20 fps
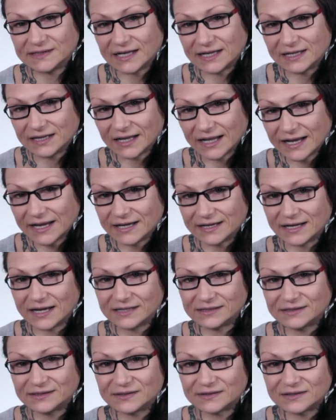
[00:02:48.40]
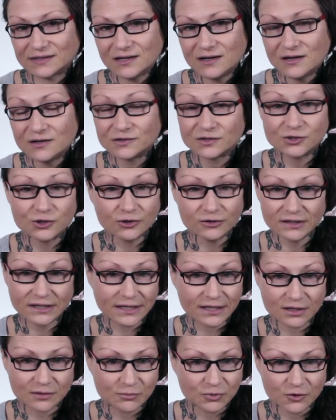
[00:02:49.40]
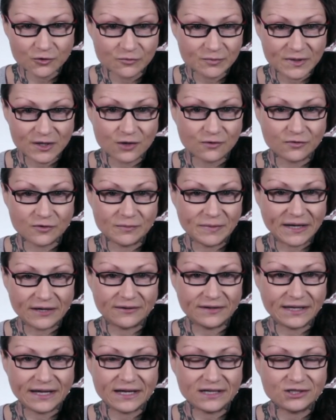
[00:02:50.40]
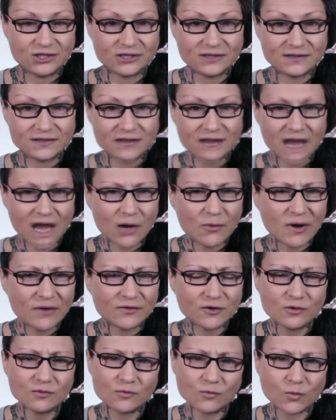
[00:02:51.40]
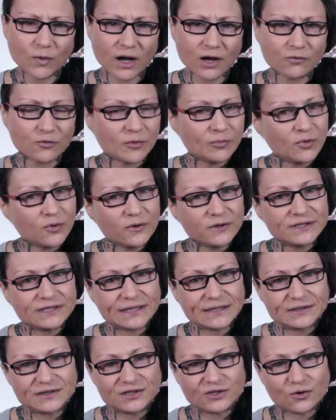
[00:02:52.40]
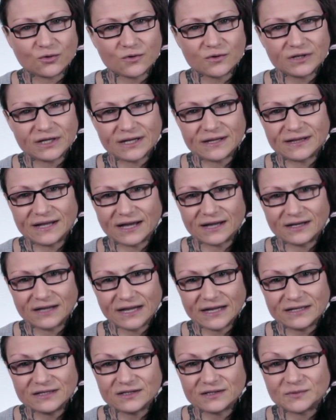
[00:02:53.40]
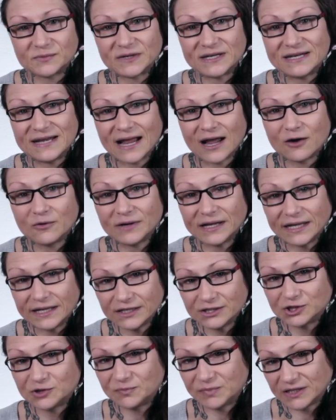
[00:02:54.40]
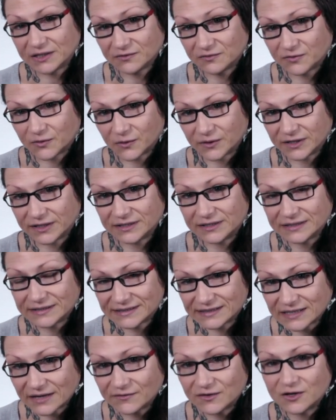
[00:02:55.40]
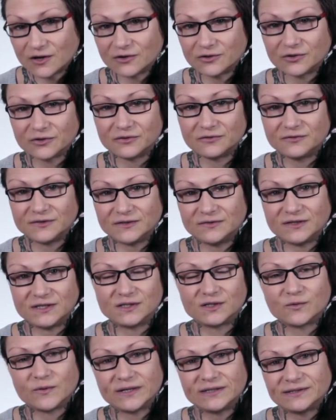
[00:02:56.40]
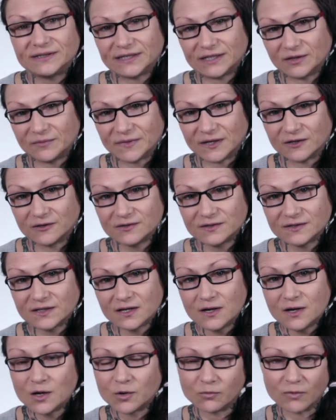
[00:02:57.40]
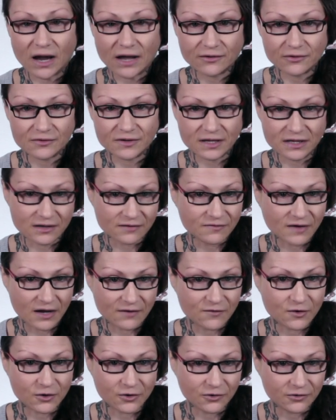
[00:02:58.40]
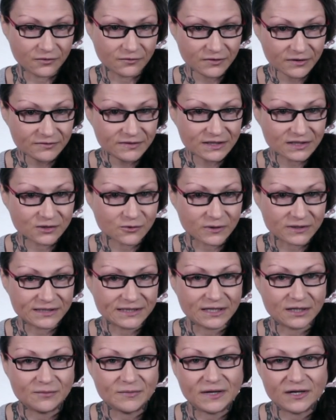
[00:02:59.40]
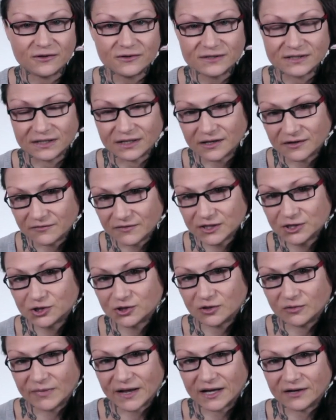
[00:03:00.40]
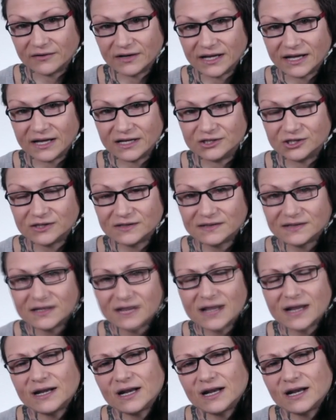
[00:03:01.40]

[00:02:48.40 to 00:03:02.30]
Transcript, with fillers: and laying nests, certainly an improvement over barren cages. However, while reports extolled that hens would now each be afforded 750 square centimeters rather than the 550 square centimeters in conventional battery cages, they